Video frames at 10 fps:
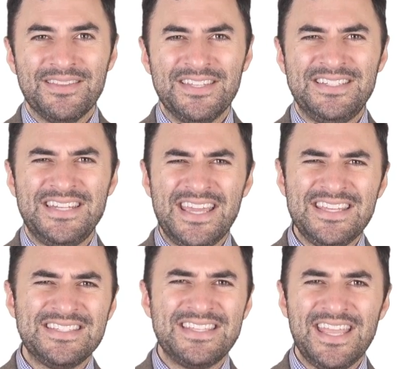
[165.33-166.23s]
the
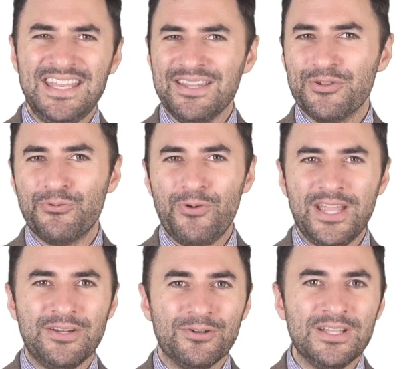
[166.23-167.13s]
day's date in the
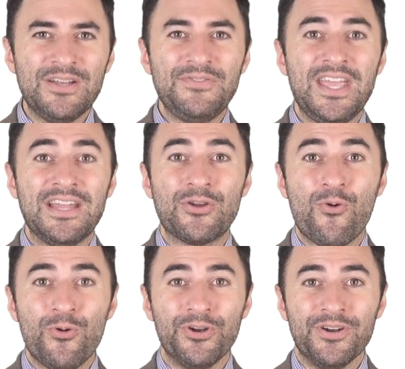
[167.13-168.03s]
right or left-hand
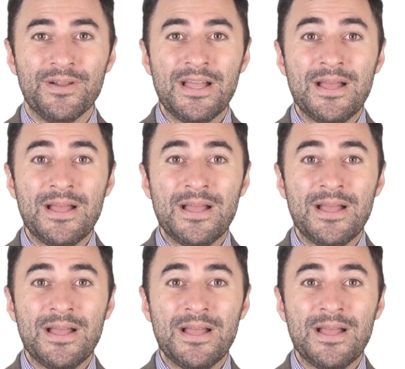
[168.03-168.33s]
corner,